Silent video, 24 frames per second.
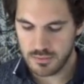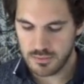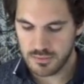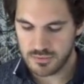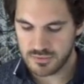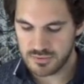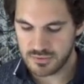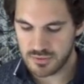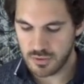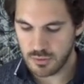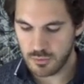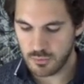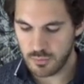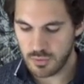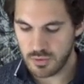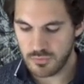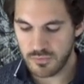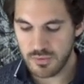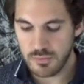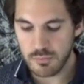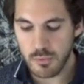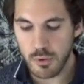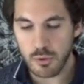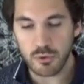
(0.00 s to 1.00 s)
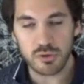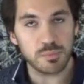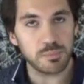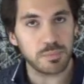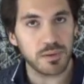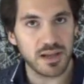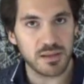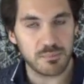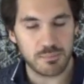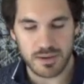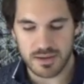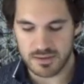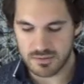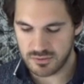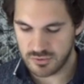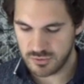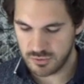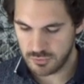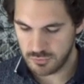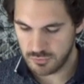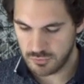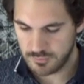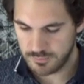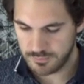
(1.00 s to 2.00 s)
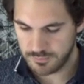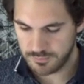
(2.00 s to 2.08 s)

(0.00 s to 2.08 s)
So if we multiply it by 2,